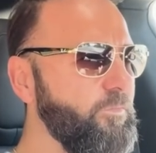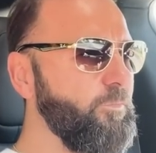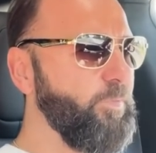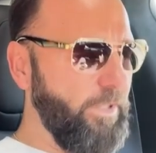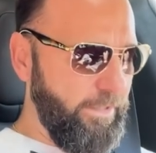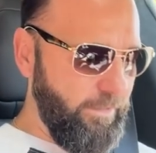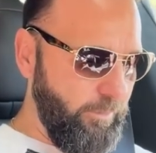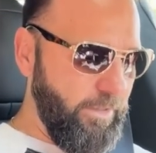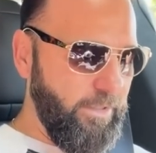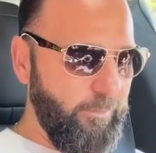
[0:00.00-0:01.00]
to play.
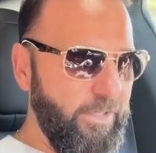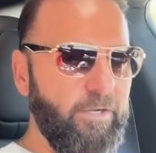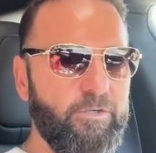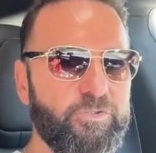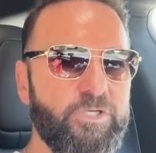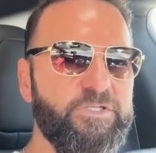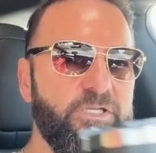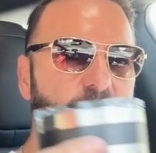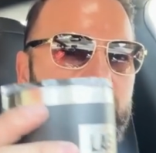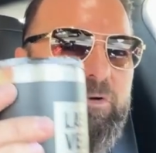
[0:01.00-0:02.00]
We're gonna we got our
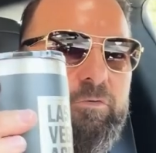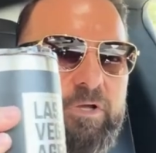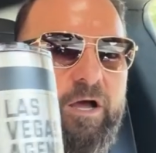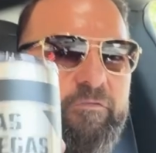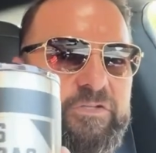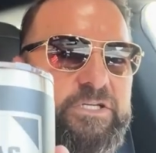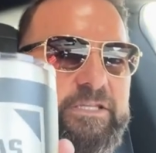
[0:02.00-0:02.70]
trusty road coffee. Check